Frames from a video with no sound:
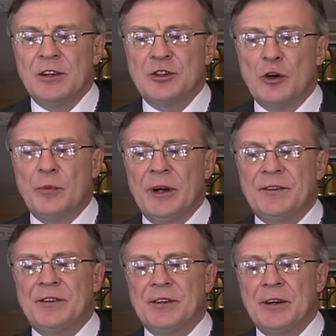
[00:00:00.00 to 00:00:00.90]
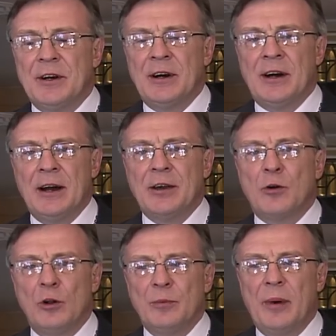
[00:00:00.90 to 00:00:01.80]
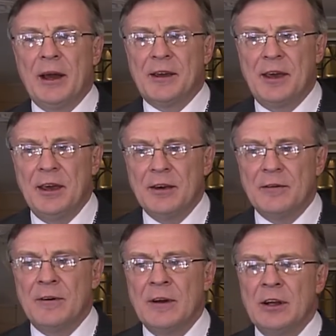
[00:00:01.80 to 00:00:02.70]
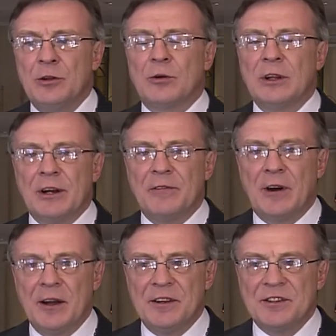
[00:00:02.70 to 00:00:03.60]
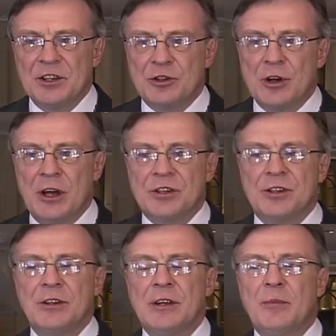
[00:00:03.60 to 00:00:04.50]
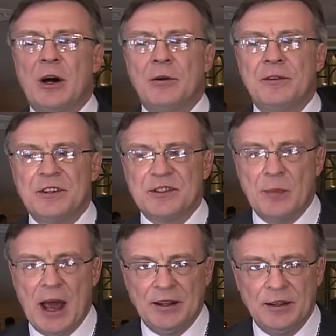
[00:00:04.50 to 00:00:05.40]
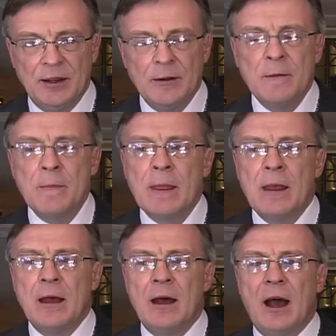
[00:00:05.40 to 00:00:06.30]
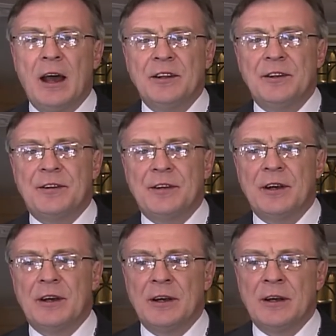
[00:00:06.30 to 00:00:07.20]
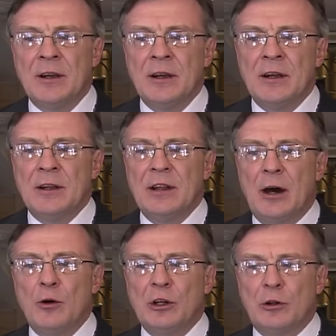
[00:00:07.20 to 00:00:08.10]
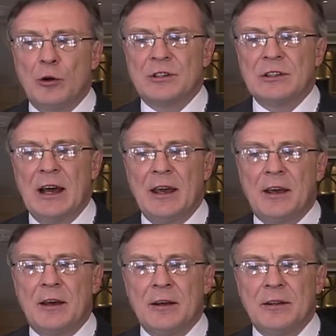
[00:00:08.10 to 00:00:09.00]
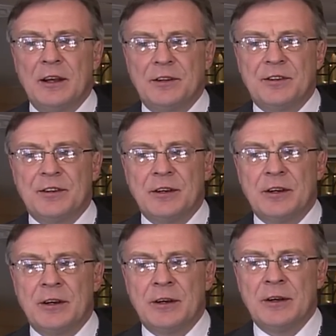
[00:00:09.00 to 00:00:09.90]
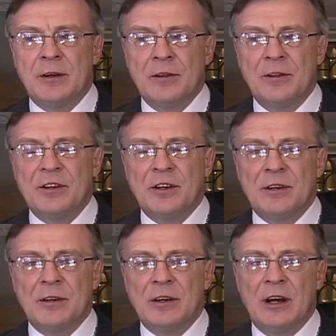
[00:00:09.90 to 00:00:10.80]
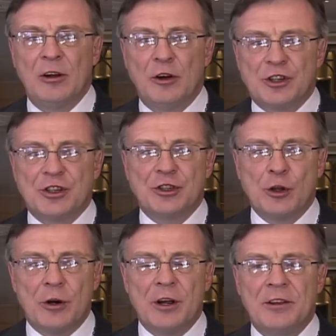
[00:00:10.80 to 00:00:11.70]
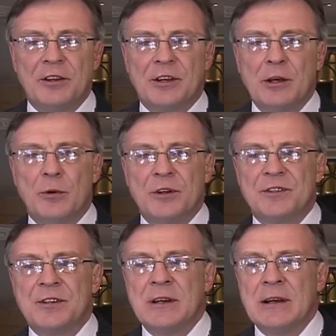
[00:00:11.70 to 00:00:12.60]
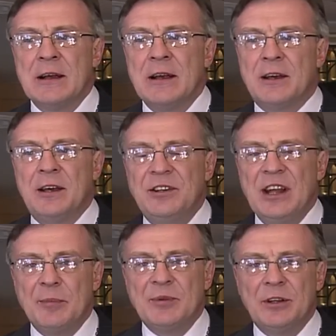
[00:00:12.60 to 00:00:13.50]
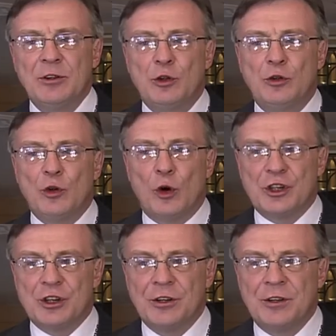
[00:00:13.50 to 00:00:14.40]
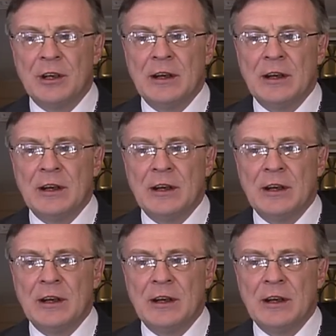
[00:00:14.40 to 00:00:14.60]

So, but uh, I called back Kiev to clarify the situation about this man. And uh, now it looks like that uh, the alleged story that he was kidnapped and tortured